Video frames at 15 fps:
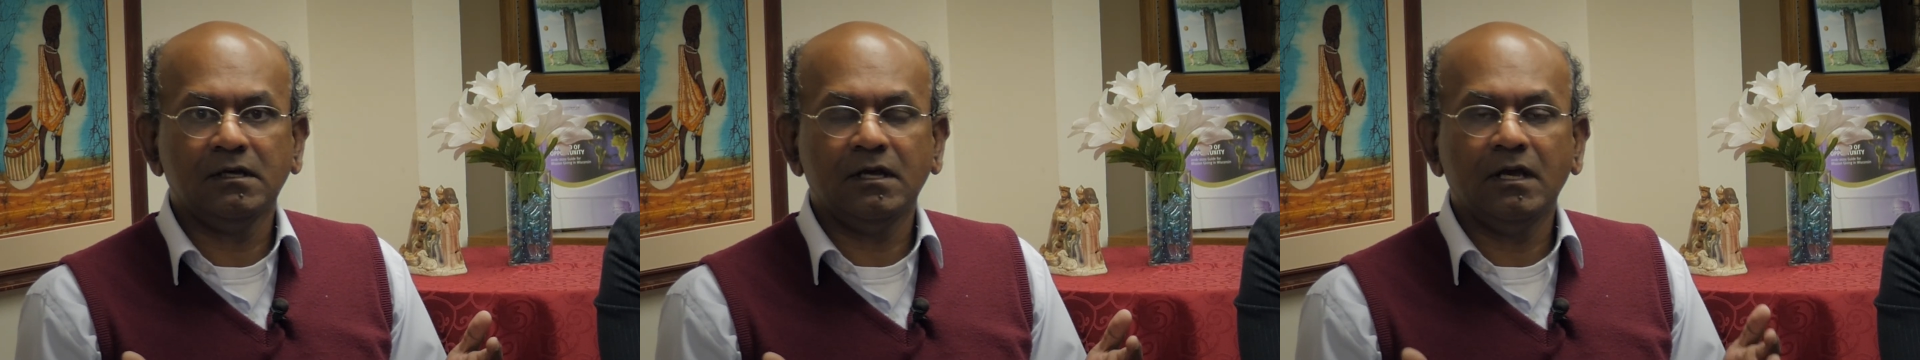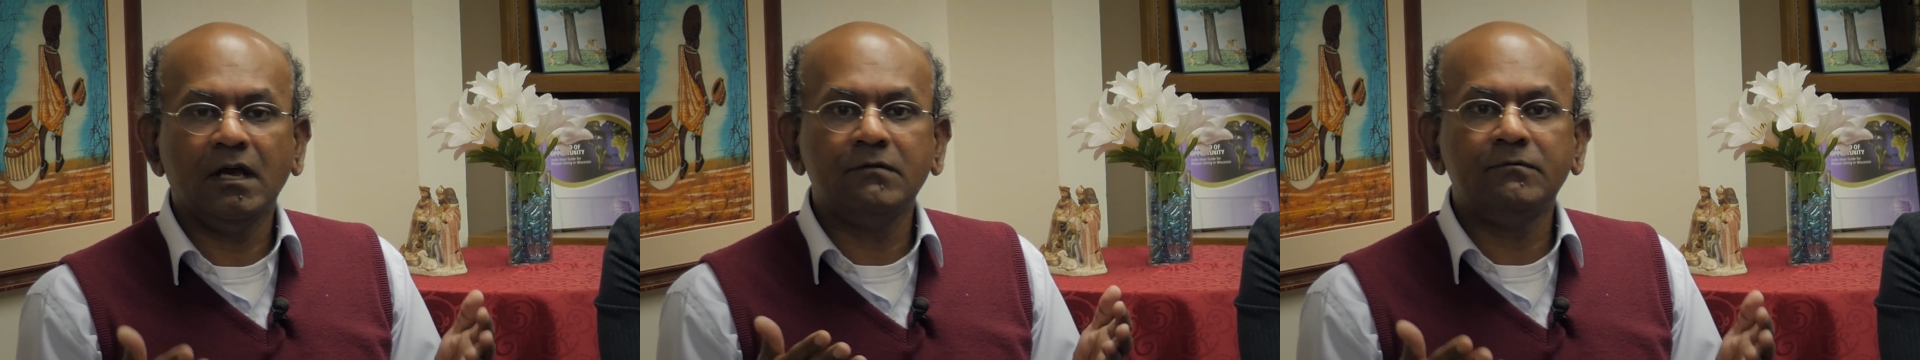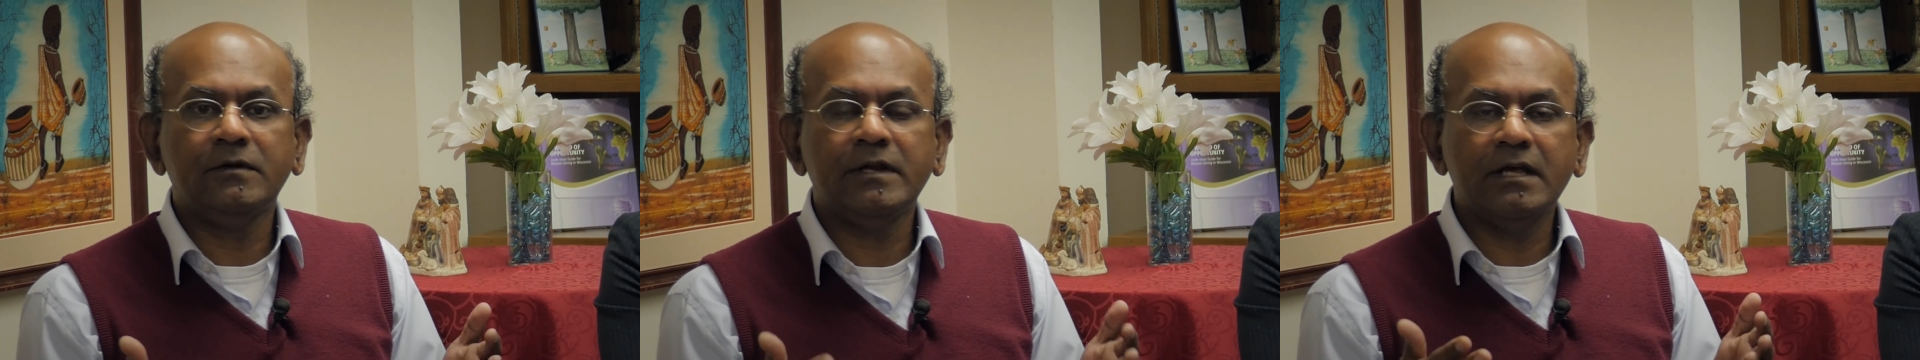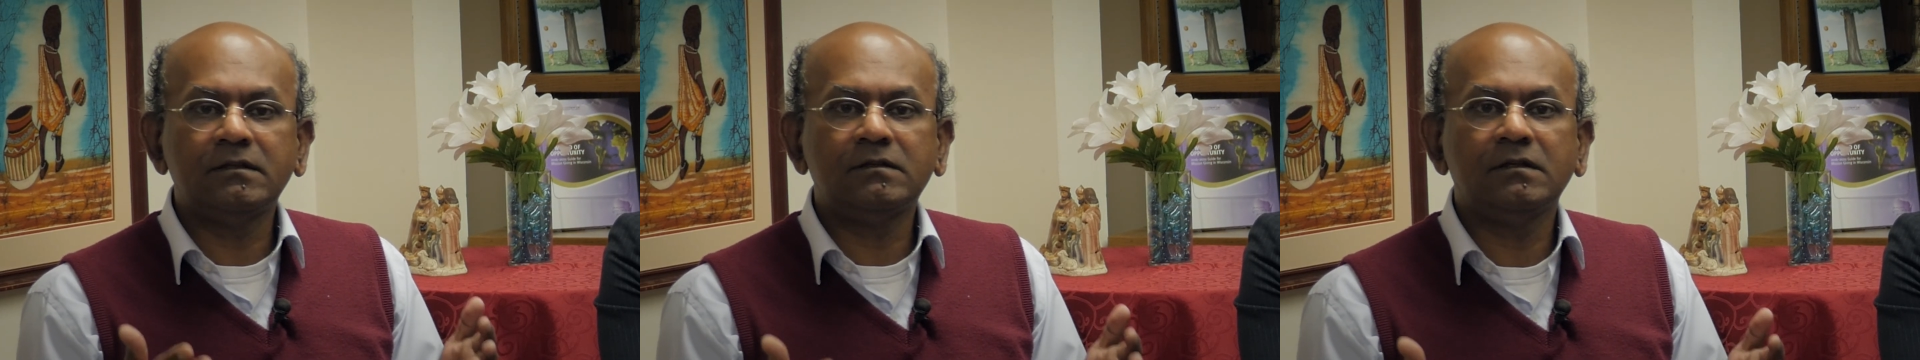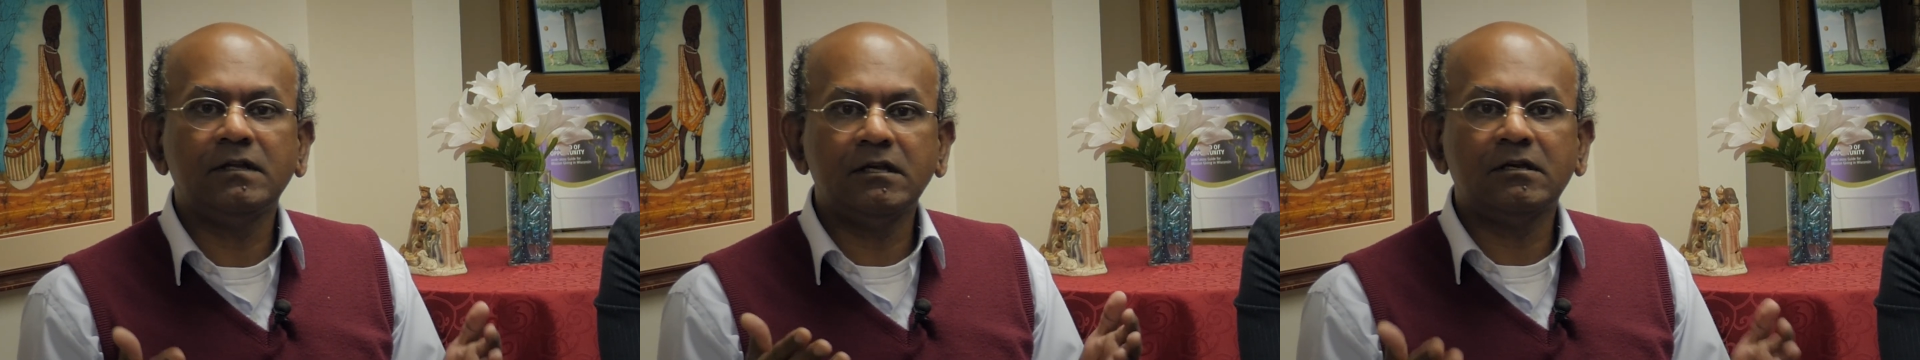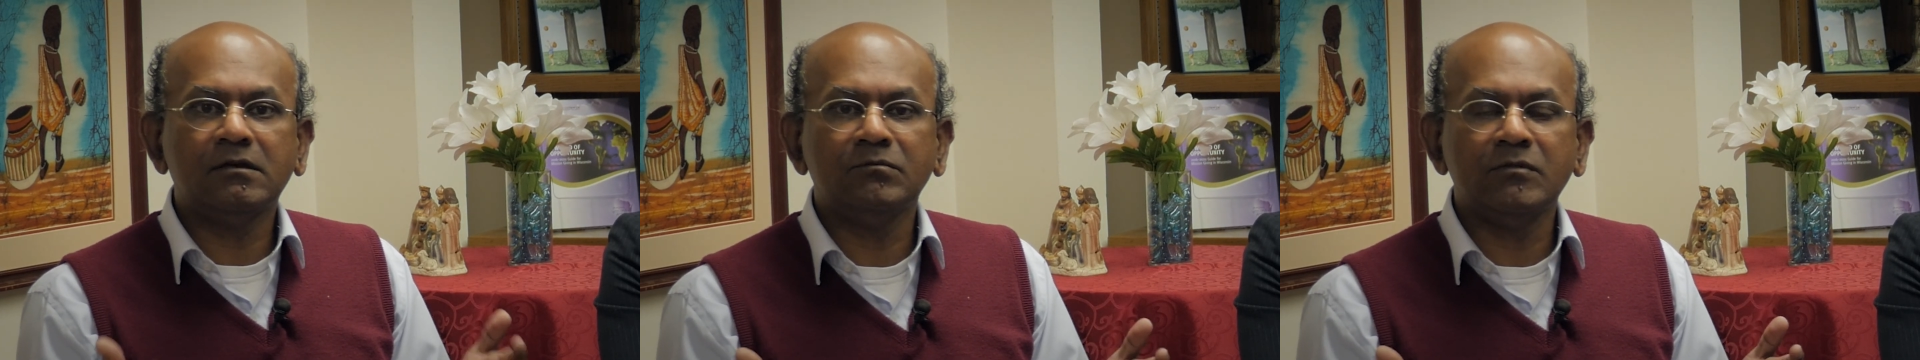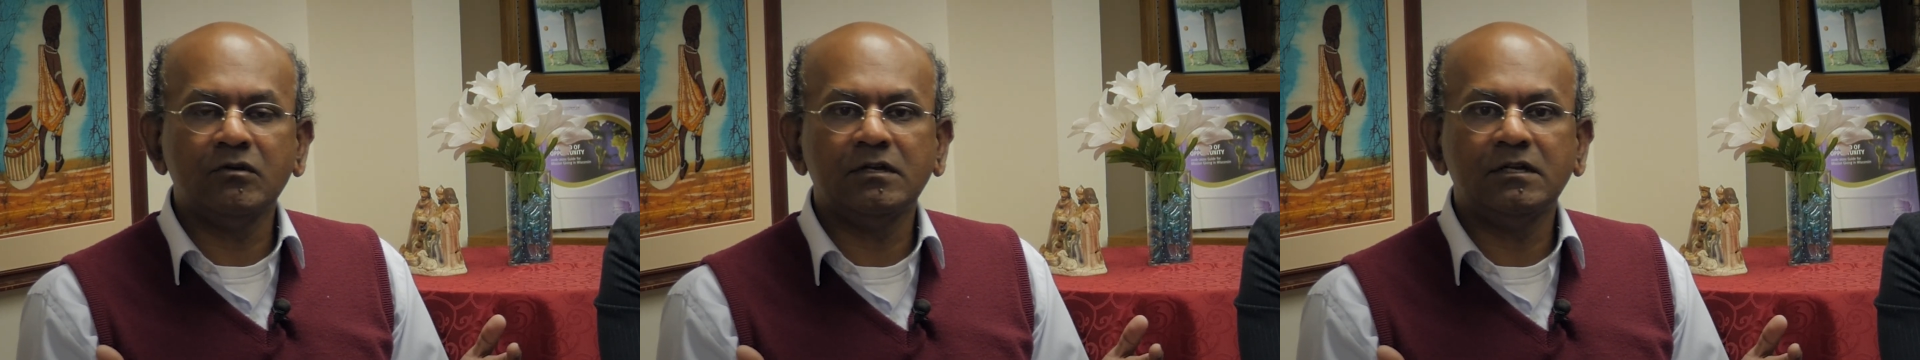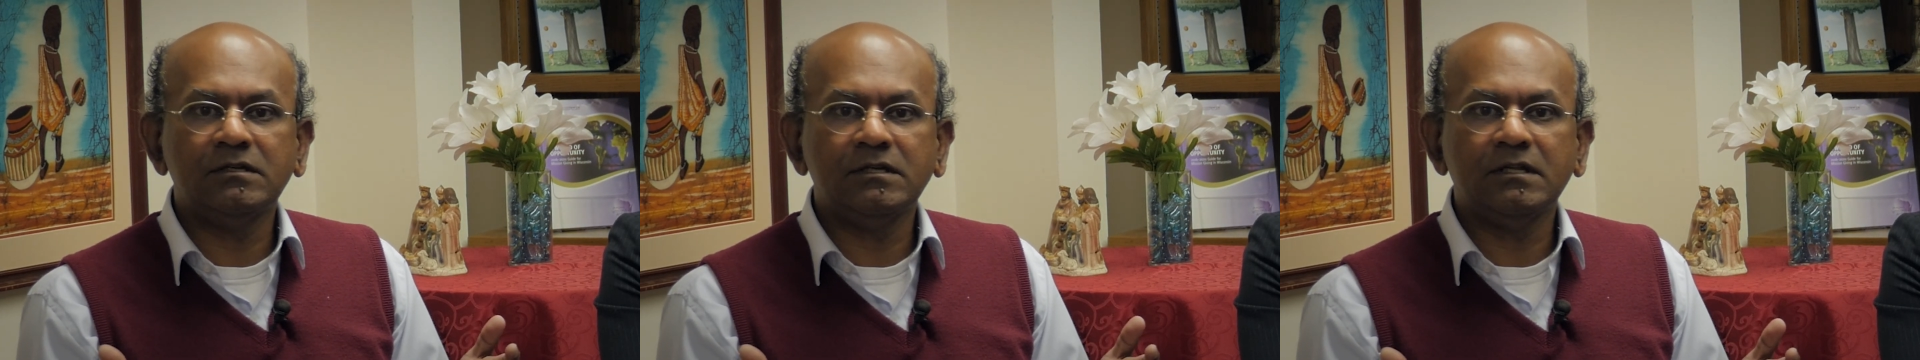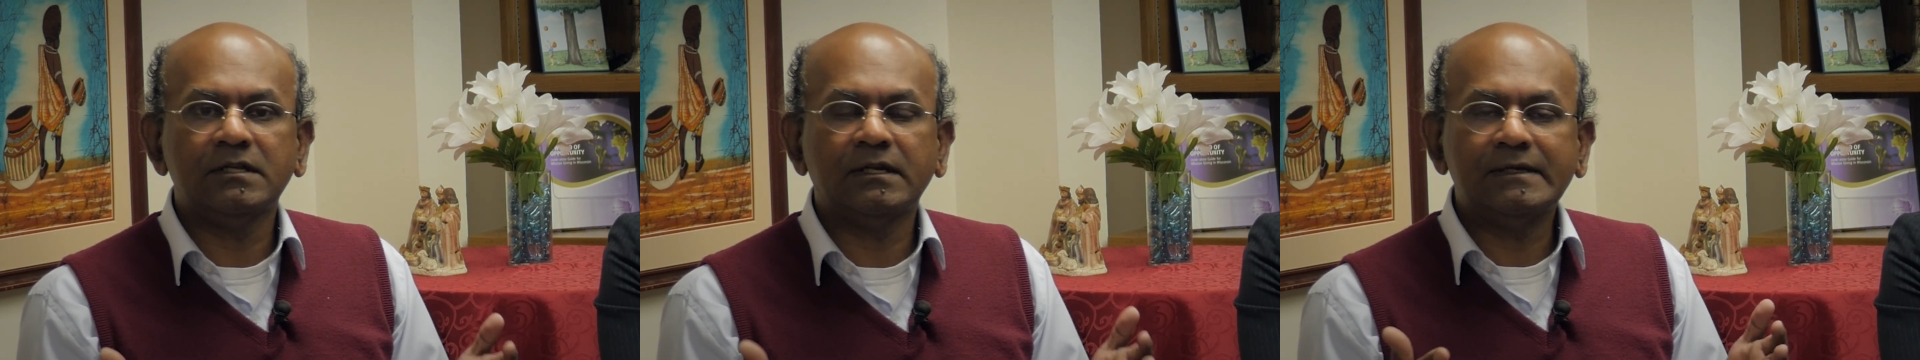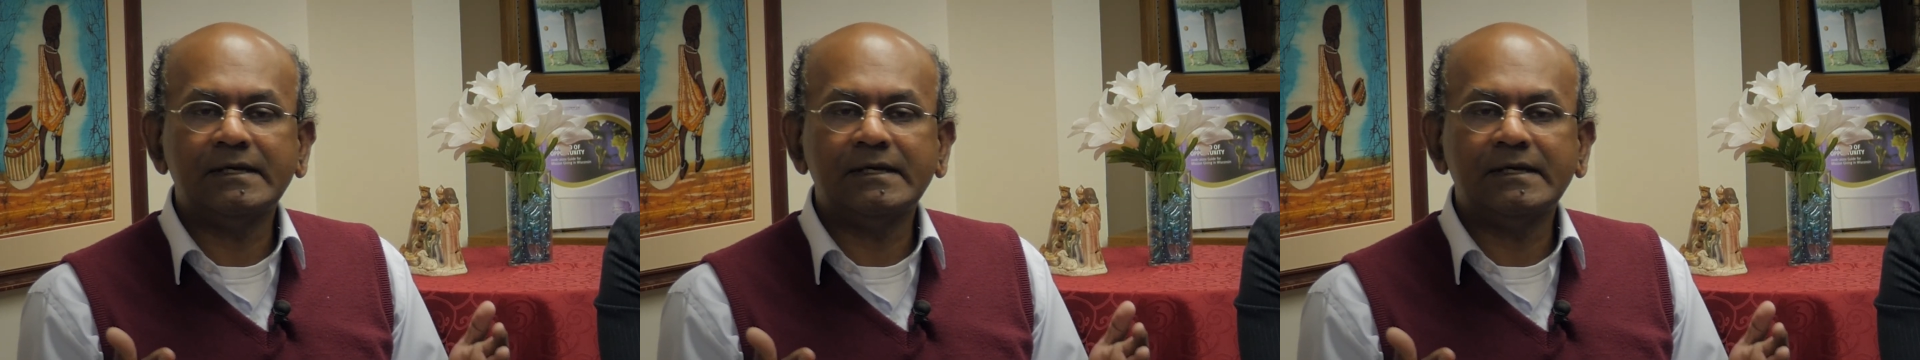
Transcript: that